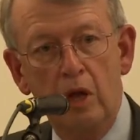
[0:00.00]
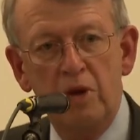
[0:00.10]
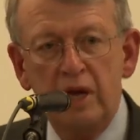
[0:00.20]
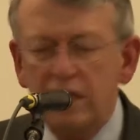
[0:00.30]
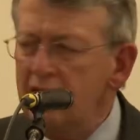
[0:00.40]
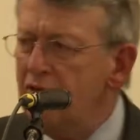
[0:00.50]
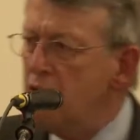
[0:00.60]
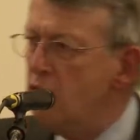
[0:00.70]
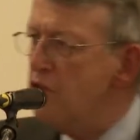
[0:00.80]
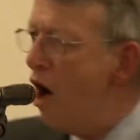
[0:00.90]
But
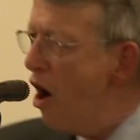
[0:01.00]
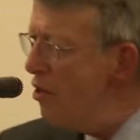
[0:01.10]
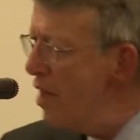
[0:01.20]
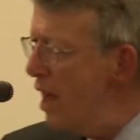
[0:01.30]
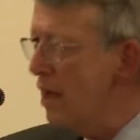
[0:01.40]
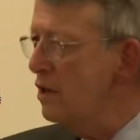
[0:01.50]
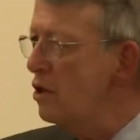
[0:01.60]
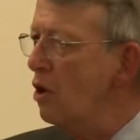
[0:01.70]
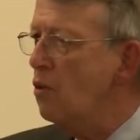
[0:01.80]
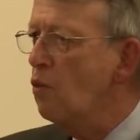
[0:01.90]
even with all that, you
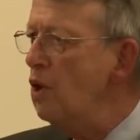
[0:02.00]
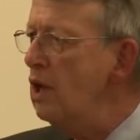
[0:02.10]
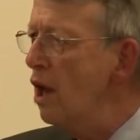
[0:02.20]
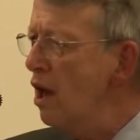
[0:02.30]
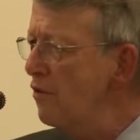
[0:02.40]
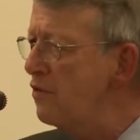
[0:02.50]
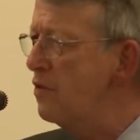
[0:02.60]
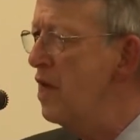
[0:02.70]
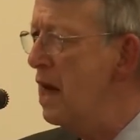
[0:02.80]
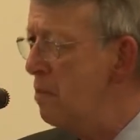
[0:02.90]
know, we
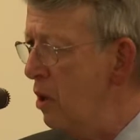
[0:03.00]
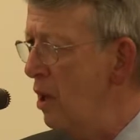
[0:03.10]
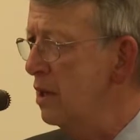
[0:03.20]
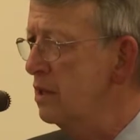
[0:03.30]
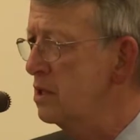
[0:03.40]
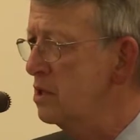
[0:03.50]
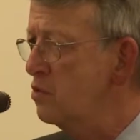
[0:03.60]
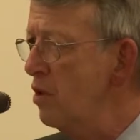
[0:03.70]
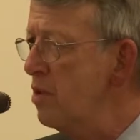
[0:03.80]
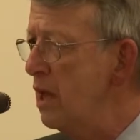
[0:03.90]
loved that place.
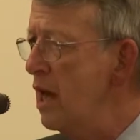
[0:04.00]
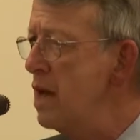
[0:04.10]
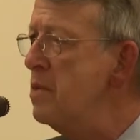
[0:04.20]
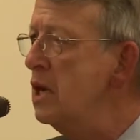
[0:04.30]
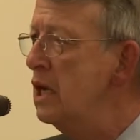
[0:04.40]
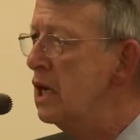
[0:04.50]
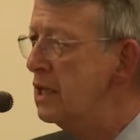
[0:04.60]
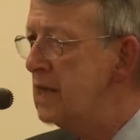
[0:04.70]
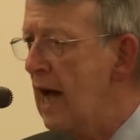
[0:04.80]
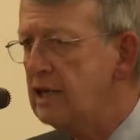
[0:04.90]
We became
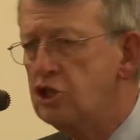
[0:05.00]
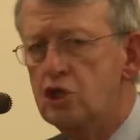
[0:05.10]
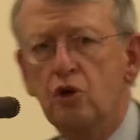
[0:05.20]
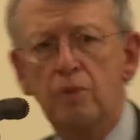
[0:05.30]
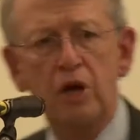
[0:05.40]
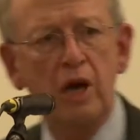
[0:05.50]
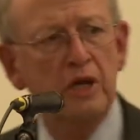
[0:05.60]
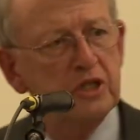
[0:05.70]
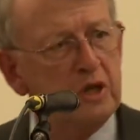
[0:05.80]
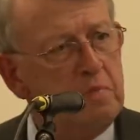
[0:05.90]
attached to it
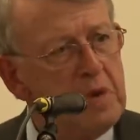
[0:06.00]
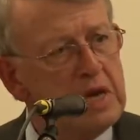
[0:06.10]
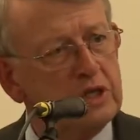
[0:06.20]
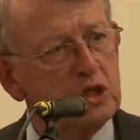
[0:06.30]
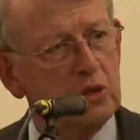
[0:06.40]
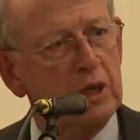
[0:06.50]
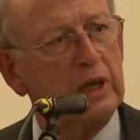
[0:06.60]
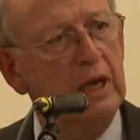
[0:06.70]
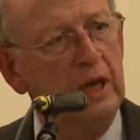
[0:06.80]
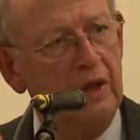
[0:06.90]
because of the ministry
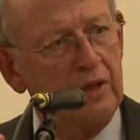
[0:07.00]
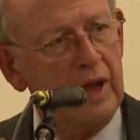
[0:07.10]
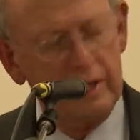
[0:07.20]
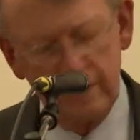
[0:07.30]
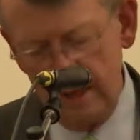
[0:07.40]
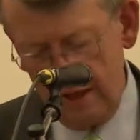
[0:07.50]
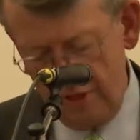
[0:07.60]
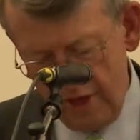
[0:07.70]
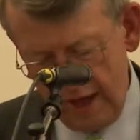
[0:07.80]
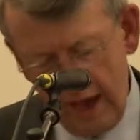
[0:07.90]
that
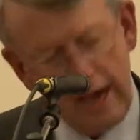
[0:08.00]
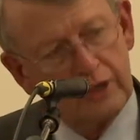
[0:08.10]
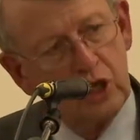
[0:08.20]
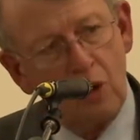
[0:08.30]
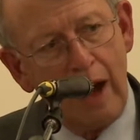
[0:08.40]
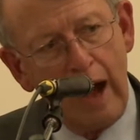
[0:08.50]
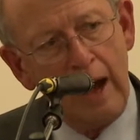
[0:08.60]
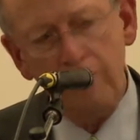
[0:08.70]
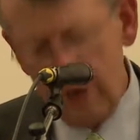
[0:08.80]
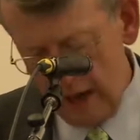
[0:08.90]
they had. So
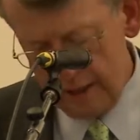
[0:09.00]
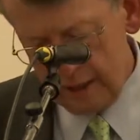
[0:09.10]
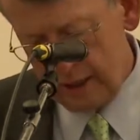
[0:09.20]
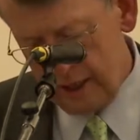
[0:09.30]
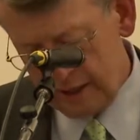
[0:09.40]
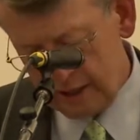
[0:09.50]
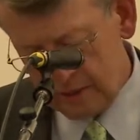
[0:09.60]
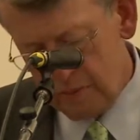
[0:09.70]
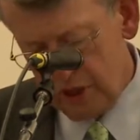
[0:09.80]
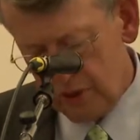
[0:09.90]
I'm not
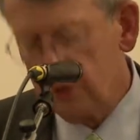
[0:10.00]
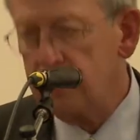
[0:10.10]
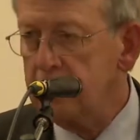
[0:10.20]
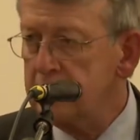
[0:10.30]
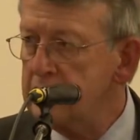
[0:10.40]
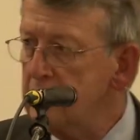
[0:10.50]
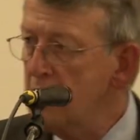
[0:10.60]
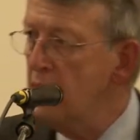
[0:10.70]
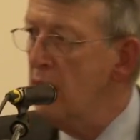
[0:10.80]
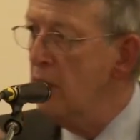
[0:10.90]
against buildings,
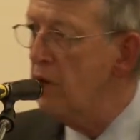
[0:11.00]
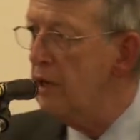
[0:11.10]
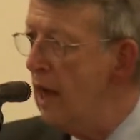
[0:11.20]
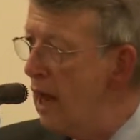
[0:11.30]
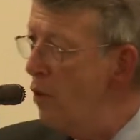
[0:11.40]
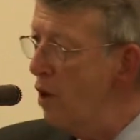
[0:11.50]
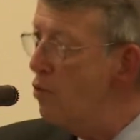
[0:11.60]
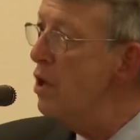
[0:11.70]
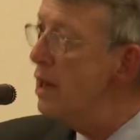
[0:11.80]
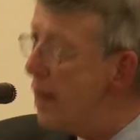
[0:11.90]
but now we
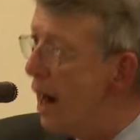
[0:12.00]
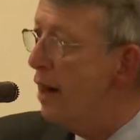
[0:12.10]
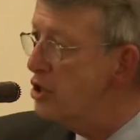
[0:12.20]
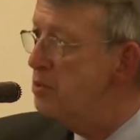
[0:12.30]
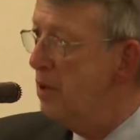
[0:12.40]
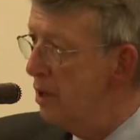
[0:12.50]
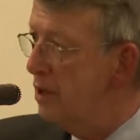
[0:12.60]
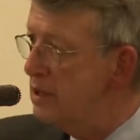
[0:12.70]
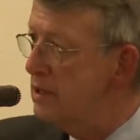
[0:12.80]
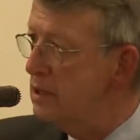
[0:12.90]
rent our
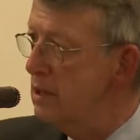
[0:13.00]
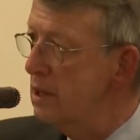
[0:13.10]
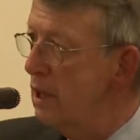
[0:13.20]
space.